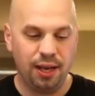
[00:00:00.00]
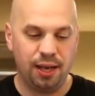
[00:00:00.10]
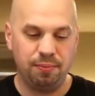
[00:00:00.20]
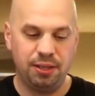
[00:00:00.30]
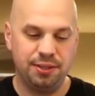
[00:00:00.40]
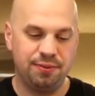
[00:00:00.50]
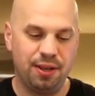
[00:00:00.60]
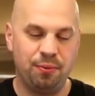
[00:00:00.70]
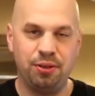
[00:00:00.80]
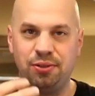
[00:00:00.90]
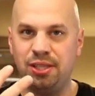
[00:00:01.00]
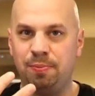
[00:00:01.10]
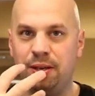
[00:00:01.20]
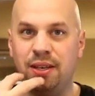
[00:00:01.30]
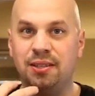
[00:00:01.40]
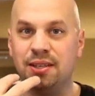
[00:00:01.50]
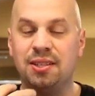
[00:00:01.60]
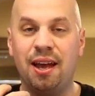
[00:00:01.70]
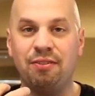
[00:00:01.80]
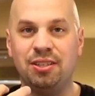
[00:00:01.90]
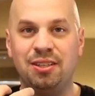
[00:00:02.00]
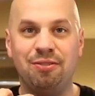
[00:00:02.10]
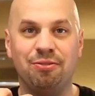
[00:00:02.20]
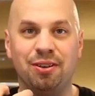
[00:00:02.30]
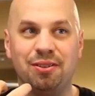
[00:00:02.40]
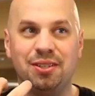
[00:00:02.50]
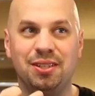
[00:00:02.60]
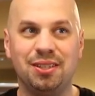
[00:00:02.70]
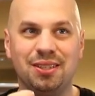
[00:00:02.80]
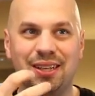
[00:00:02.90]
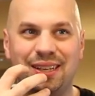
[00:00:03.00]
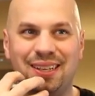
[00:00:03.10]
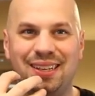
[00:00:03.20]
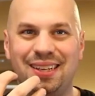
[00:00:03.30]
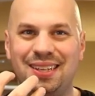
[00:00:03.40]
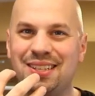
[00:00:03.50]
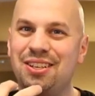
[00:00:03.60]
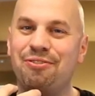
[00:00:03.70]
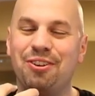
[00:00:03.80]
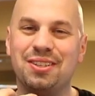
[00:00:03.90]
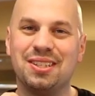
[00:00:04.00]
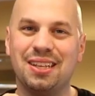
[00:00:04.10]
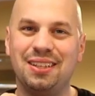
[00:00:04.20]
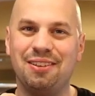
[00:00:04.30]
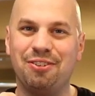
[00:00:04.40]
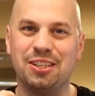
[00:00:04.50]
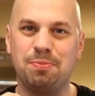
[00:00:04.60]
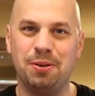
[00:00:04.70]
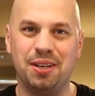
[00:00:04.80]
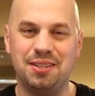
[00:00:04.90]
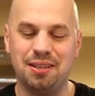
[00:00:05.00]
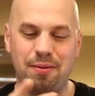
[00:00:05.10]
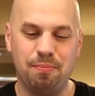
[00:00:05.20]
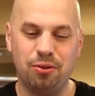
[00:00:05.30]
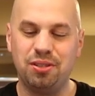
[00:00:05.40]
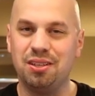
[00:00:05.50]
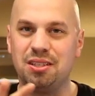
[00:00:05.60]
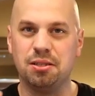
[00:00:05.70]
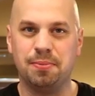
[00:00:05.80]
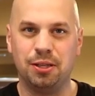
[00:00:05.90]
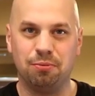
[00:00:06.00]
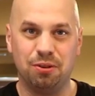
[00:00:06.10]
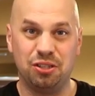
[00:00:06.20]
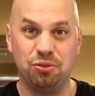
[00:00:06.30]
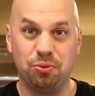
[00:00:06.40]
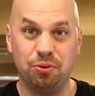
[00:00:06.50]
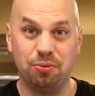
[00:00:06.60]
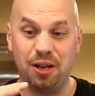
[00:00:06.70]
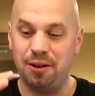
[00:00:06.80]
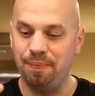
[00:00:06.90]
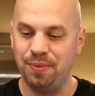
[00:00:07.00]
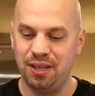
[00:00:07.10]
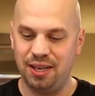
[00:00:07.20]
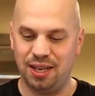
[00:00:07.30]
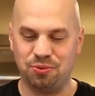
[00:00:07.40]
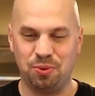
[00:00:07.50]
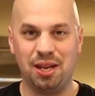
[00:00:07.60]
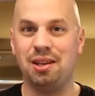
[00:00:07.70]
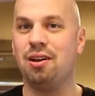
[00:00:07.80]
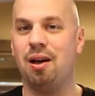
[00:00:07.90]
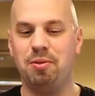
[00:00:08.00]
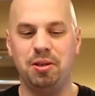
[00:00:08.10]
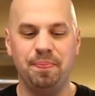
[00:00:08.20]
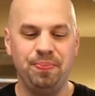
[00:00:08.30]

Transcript: And because of that, when you sip it, it does have a different, like it's a different, slightly different experience. I mean, most of this is about the ritual, right? As with any hobby.